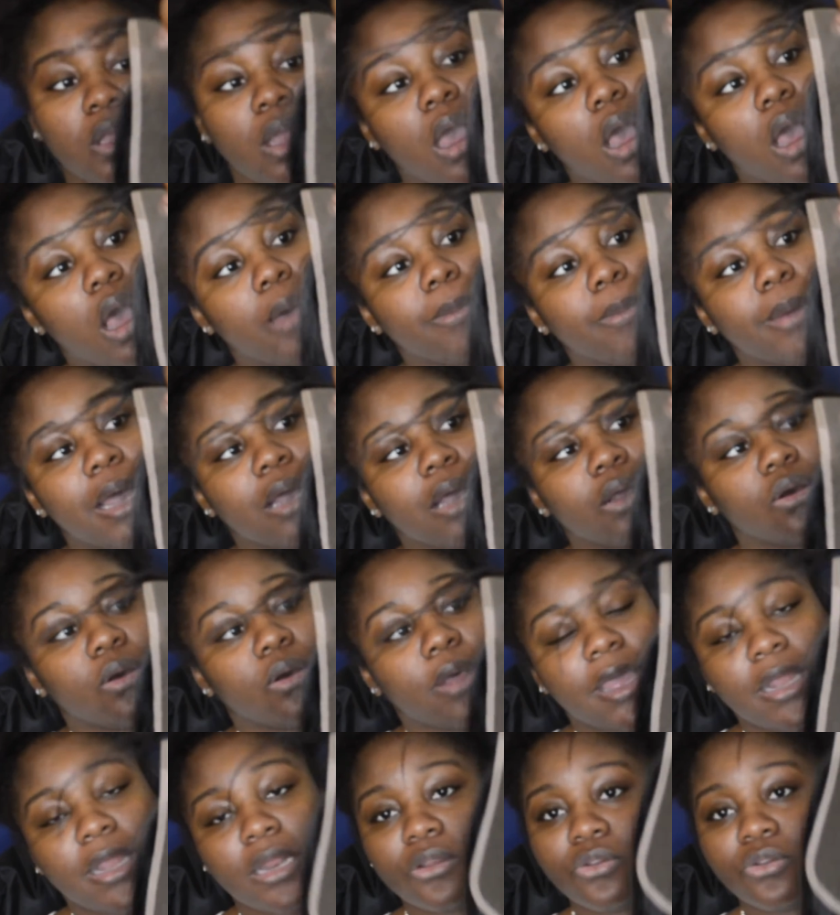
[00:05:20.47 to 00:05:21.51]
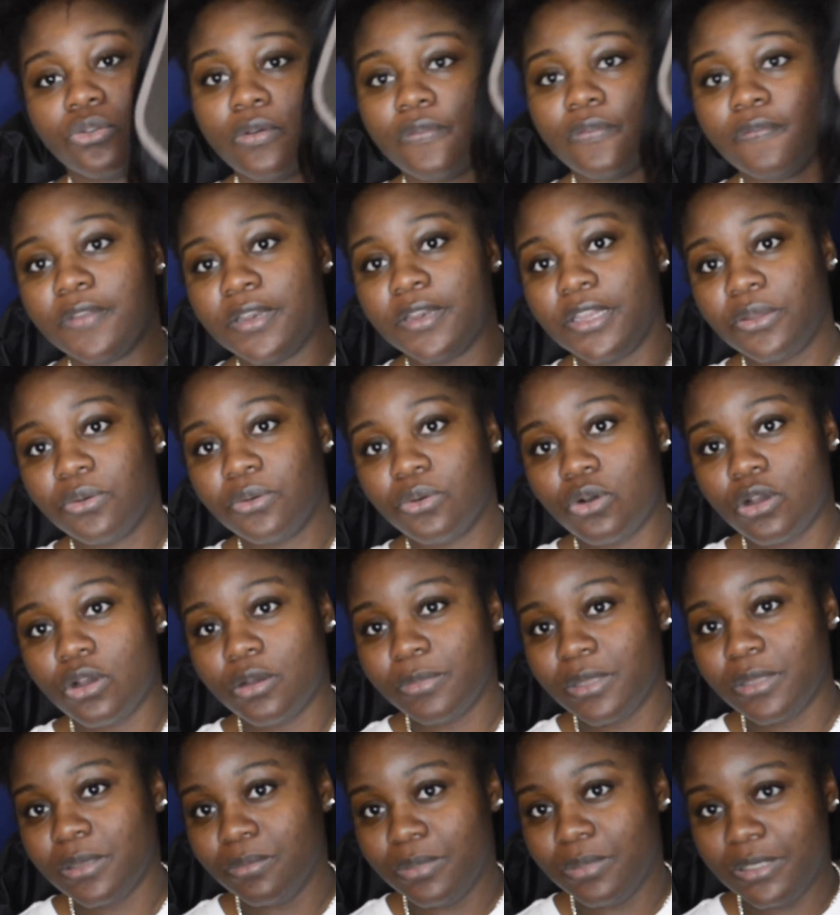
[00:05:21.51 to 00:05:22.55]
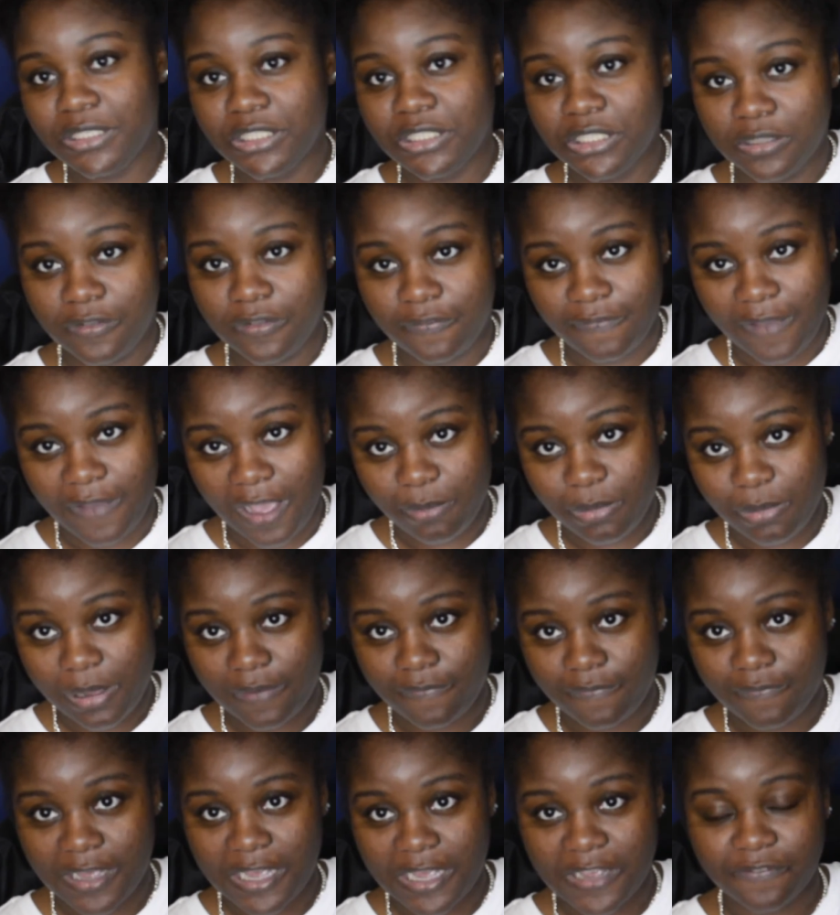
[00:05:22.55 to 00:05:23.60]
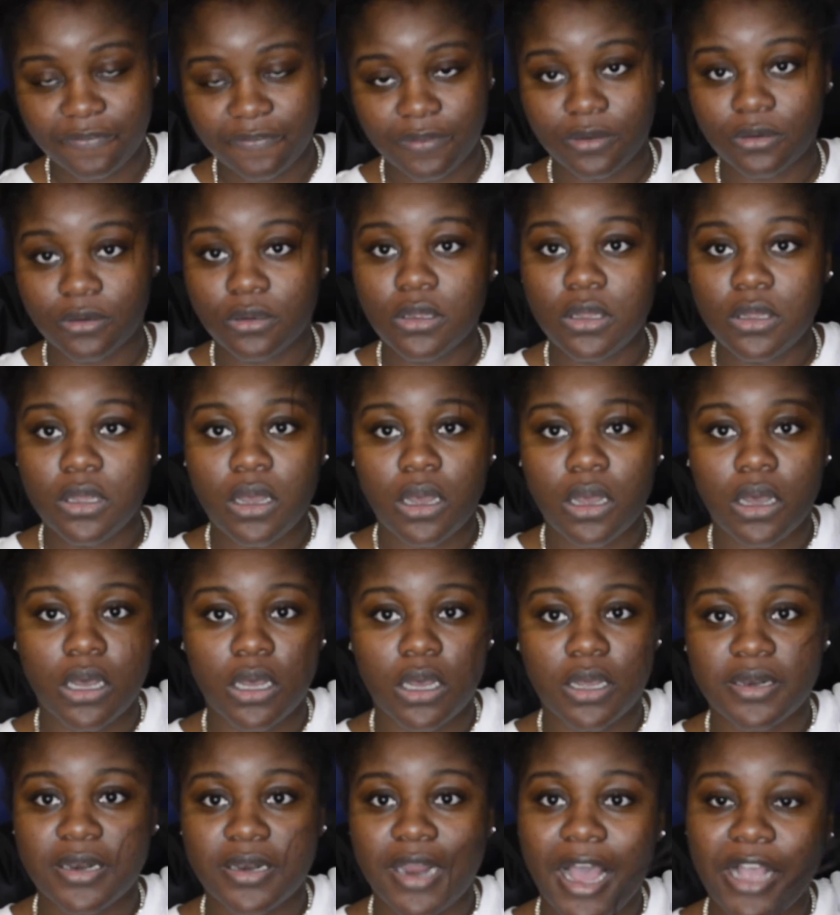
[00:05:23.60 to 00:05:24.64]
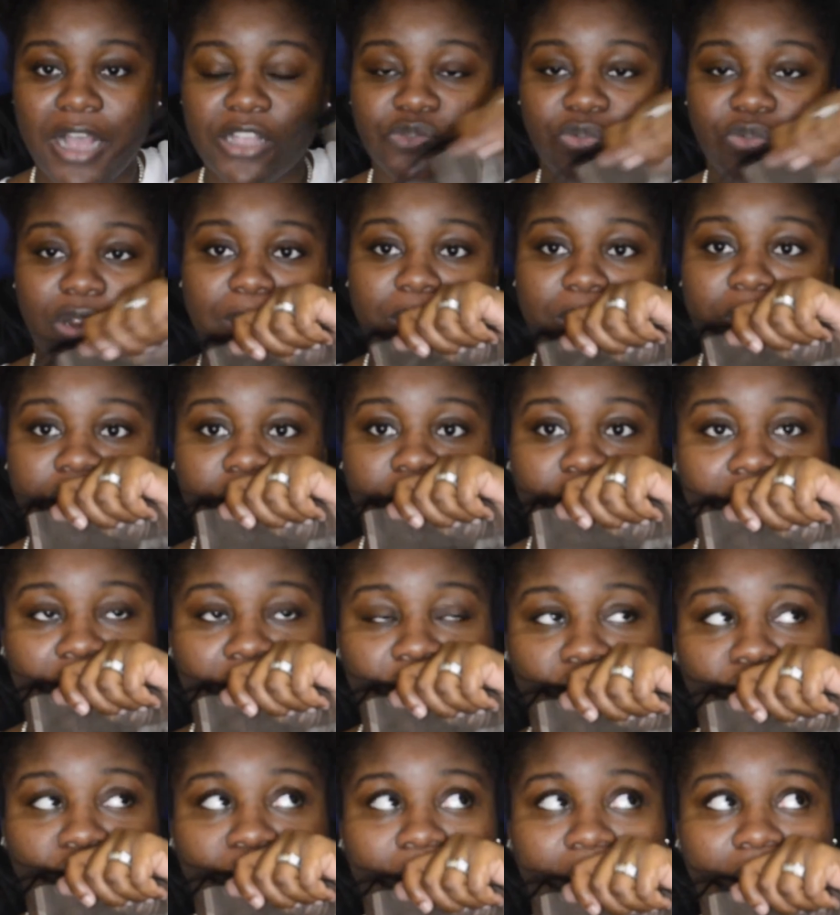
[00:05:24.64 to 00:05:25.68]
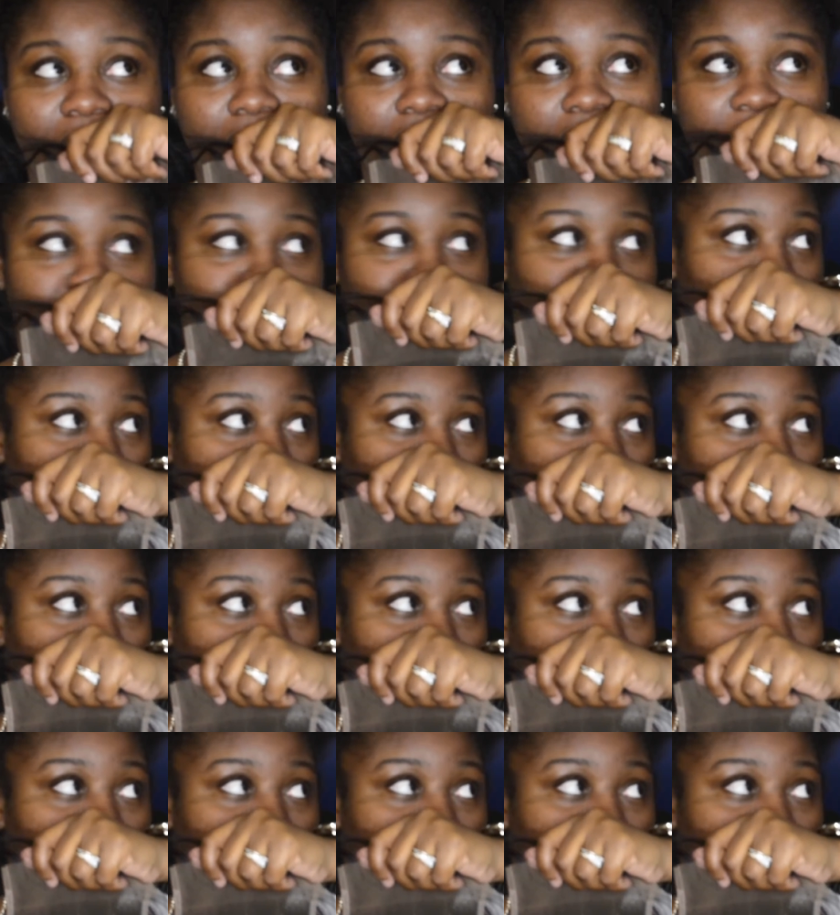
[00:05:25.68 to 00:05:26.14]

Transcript: I'll go ahead and do a video on me bleaching the 5x5 knots right before I do my